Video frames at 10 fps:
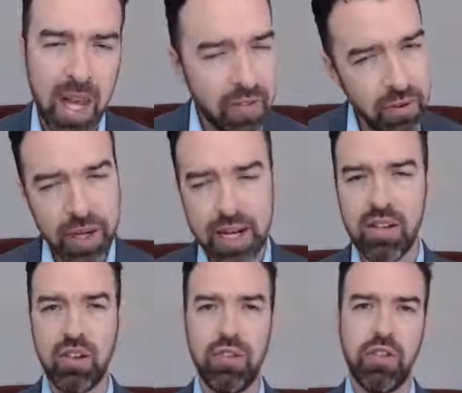Everyone has
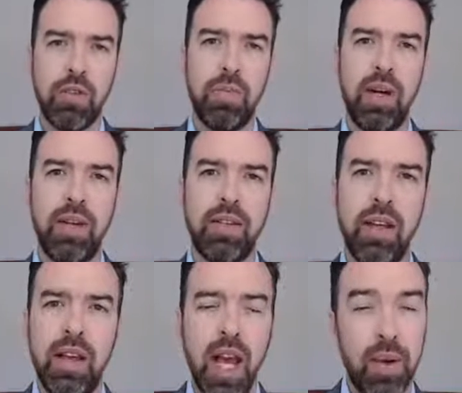unconscious bias.
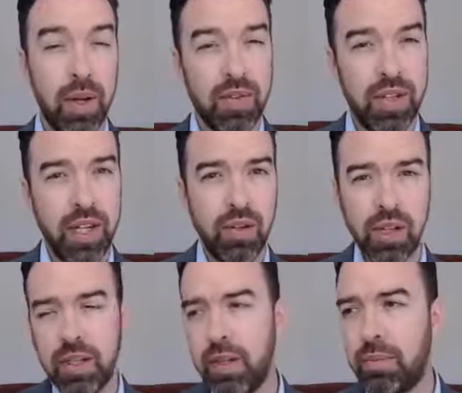And when I've seen your
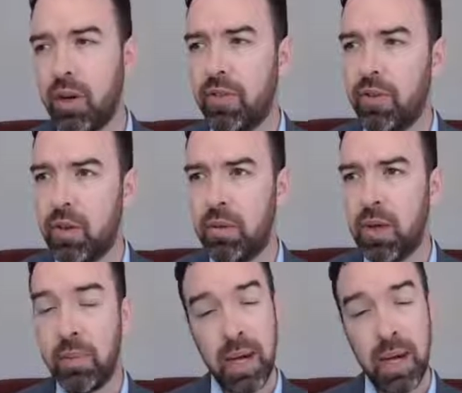LinkedIn profile,